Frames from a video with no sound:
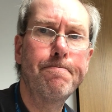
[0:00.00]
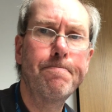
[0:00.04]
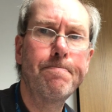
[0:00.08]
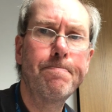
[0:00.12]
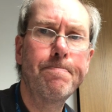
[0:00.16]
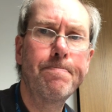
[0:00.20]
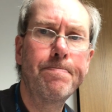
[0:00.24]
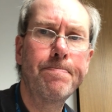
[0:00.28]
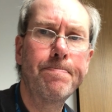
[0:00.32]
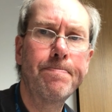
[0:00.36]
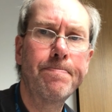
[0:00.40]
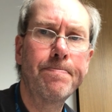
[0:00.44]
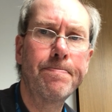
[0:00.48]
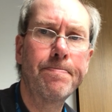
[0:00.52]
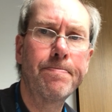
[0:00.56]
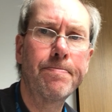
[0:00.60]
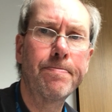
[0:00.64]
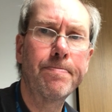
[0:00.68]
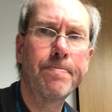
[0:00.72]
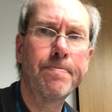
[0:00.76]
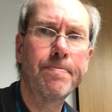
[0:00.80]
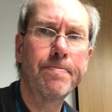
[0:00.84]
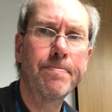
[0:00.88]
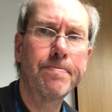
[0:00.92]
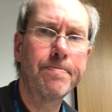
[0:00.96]

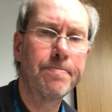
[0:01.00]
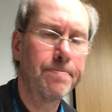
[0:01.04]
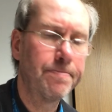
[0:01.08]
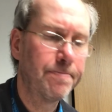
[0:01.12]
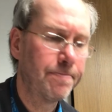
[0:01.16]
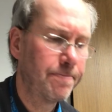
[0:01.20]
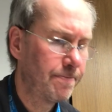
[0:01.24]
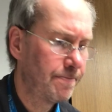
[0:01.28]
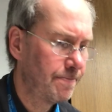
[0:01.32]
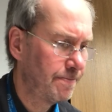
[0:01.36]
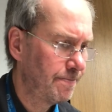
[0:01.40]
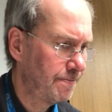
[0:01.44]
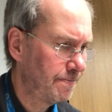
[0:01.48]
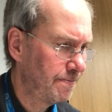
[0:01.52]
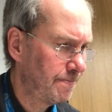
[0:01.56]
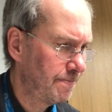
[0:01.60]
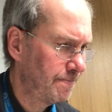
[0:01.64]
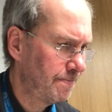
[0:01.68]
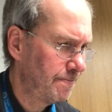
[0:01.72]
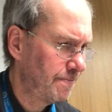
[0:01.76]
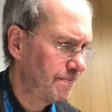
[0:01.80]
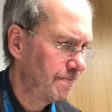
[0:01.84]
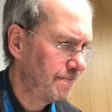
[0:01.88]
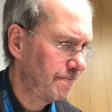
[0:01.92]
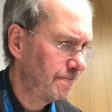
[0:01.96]

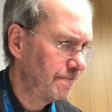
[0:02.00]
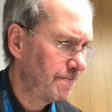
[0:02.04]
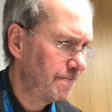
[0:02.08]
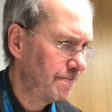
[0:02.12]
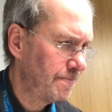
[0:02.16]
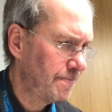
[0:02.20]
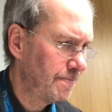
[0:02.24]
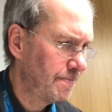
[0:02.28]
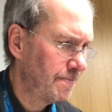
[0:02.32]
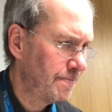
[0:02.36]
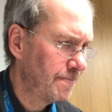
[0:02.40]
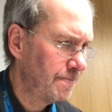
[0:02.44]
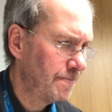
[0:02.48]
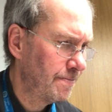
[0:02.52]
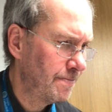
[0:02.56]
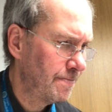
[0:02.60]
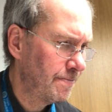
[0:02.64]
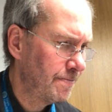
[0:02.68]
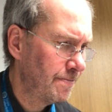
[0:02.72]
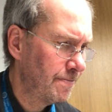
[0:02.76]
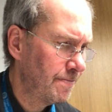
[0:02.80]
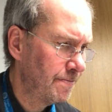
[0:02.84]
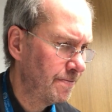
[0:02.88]
Nobody speaks.